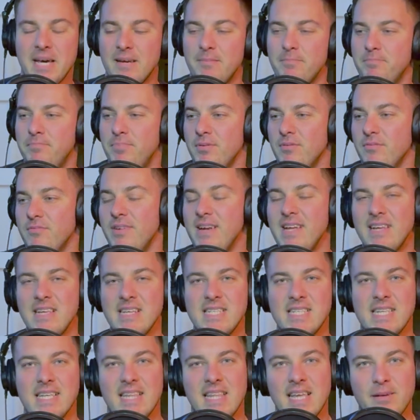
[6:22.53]
But
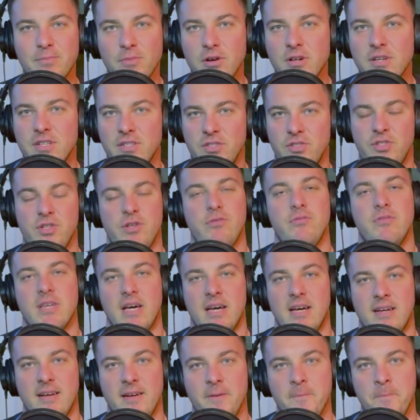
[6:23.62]
realistically, I'm not going to do
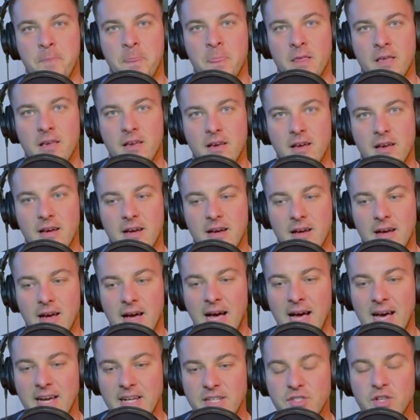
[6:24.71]
that.
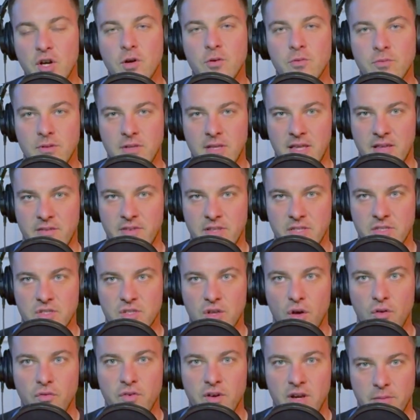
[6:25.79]
I don't live in
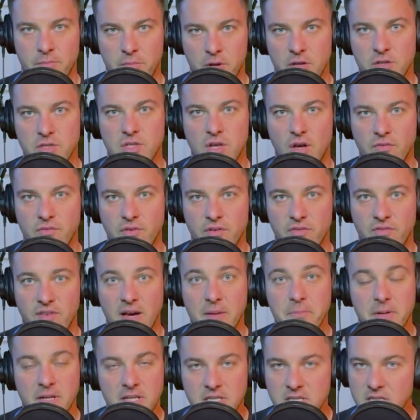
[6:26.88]
Salford. I'm not a Salford
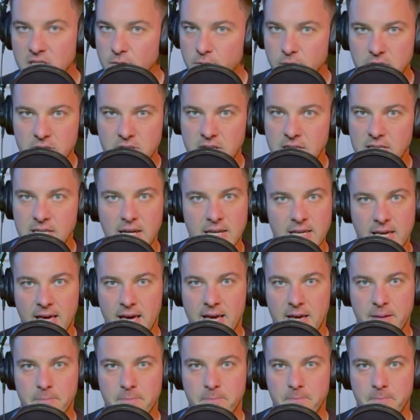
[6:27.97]
fan, but I still want to see that
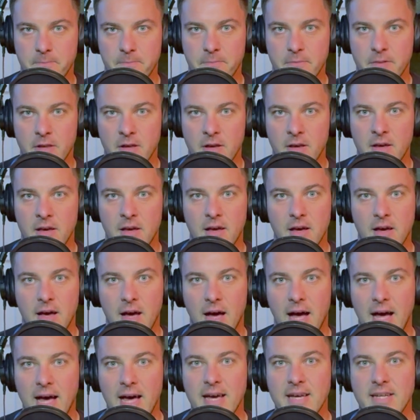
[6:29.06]
game.
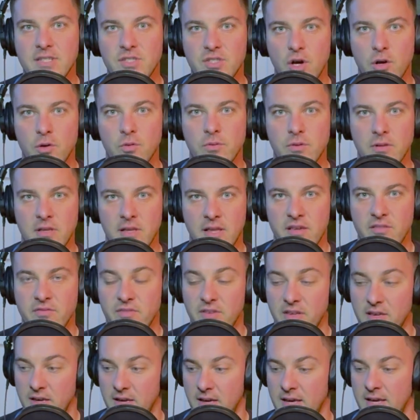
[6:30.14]
I don't live
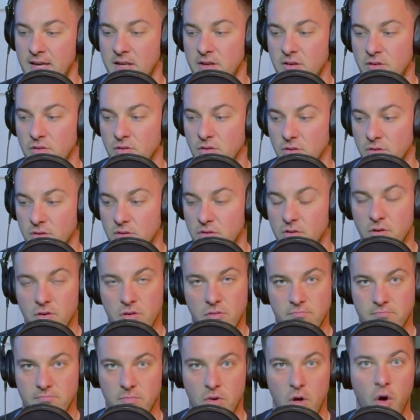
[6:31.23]
in
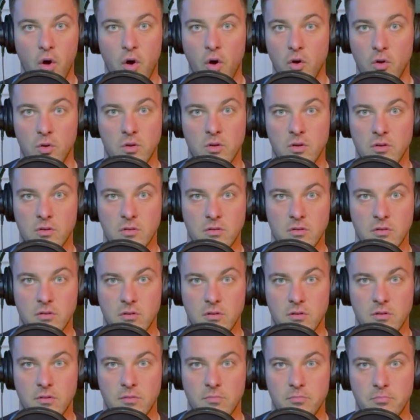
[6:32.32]
Hull,
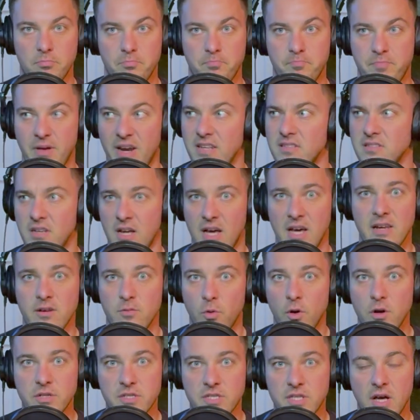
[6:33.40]
but I'd have
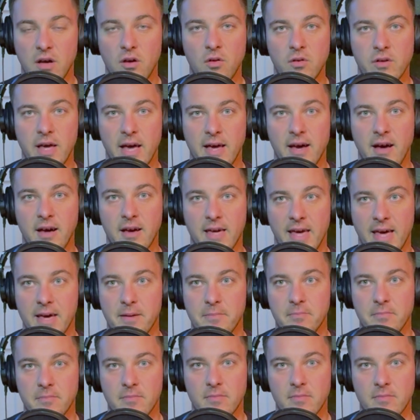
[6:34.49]
watched that Hull KR game.